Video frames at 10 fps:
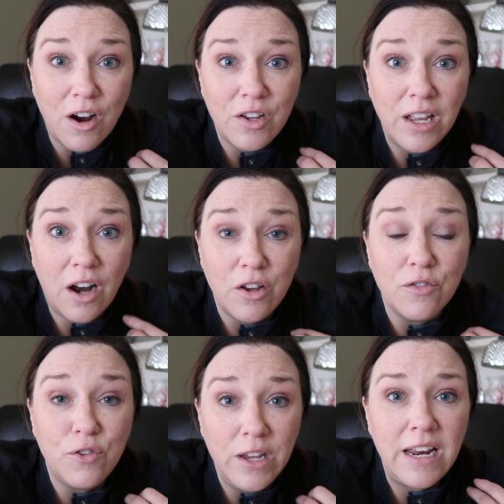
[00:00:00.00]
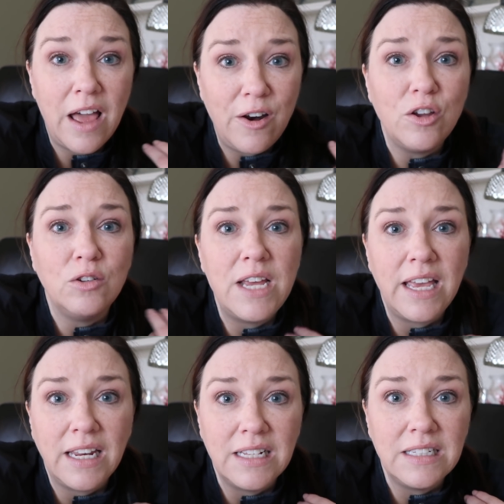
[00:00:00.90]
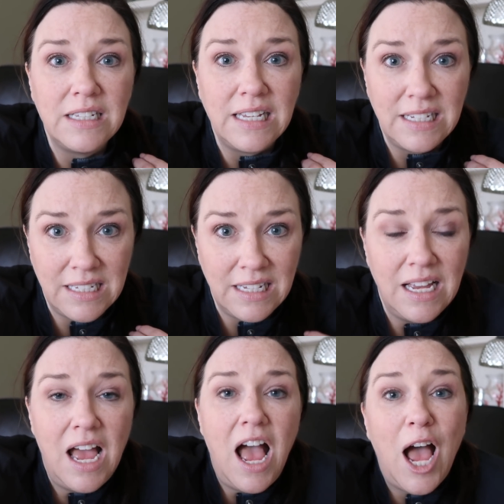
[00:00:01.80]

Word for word: Are you are you freaking out or are you taking it easy?